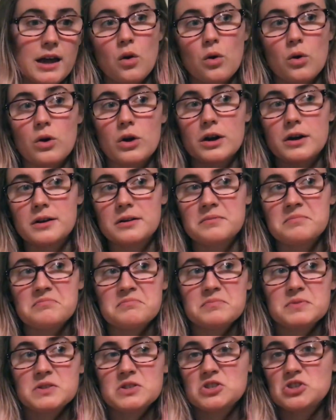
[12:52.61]
or
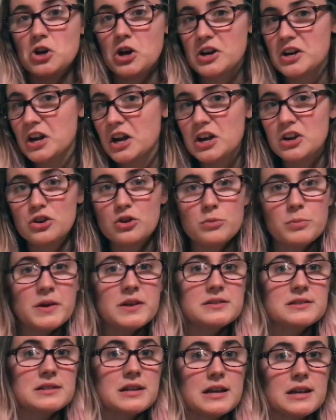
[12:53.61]
starting a new
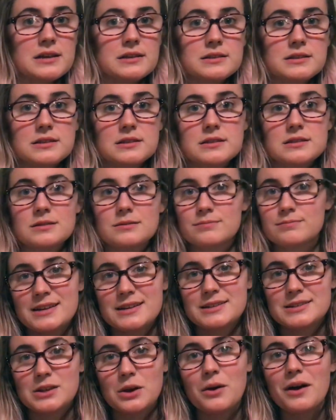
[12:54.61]
business.
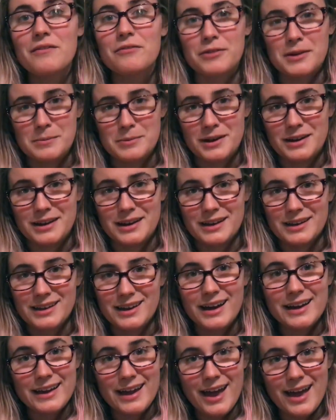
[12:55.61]
So everybody,
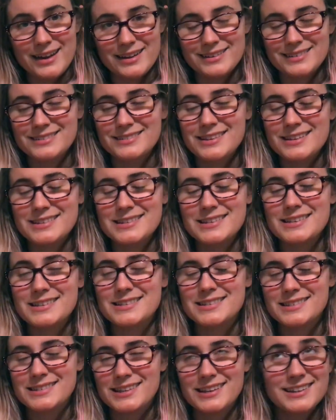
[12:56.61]
again, this
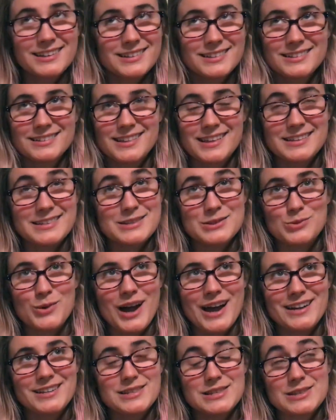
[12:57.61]
is
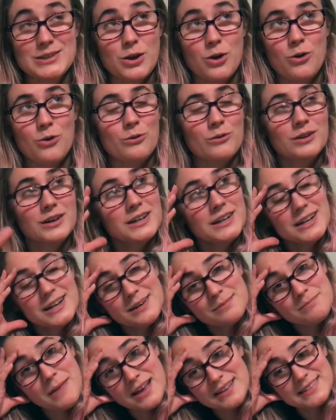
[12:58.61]
why it's so
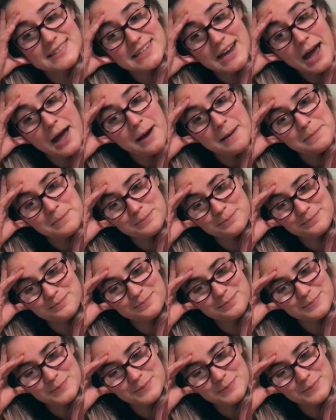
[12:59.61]
messed up.